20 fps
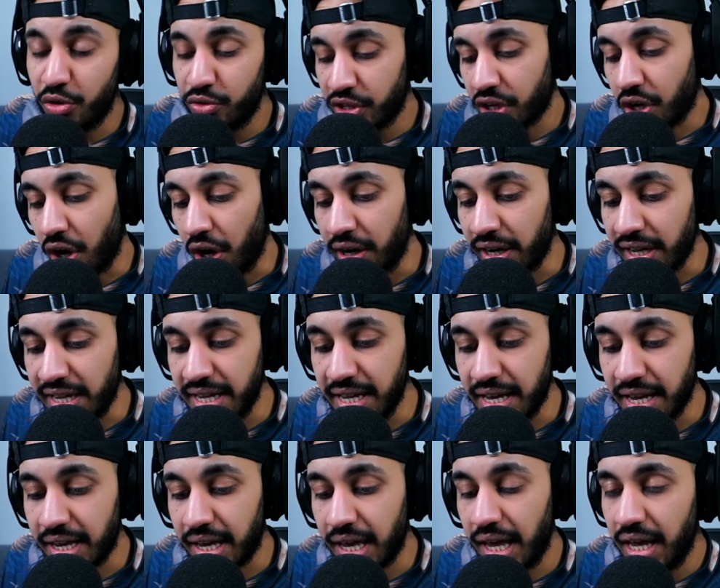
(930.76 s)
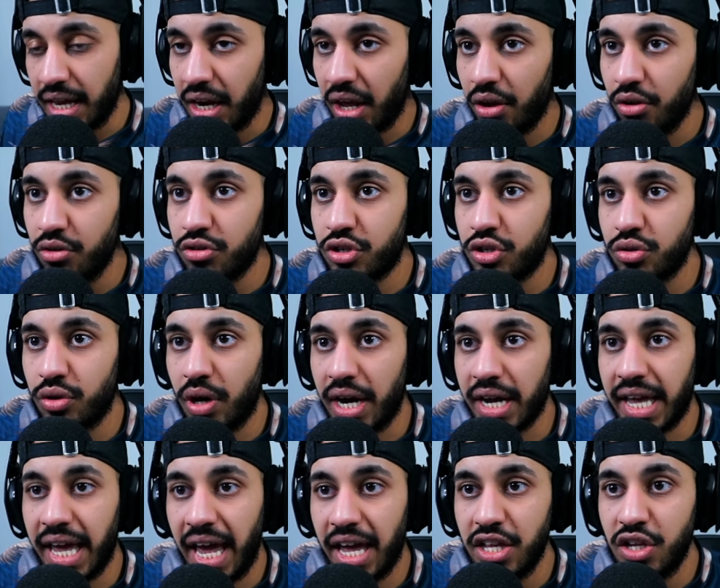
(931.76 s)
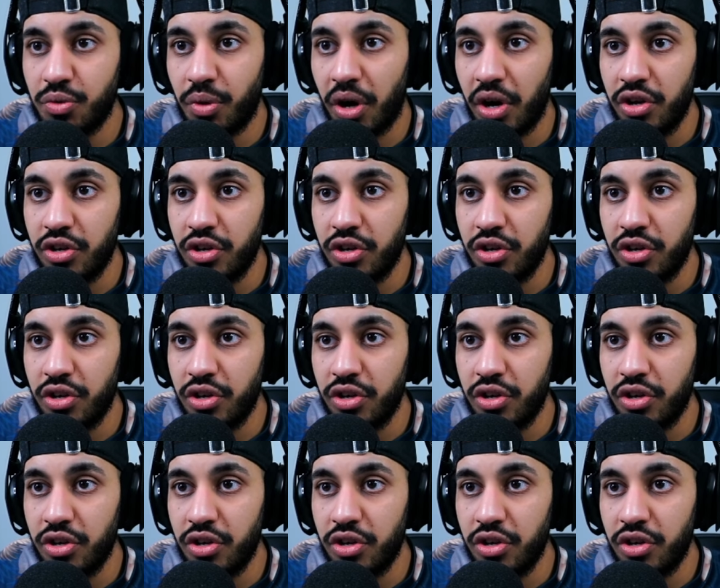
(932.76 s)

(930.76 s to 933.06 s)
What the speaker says: build the KAR98K now. So again, you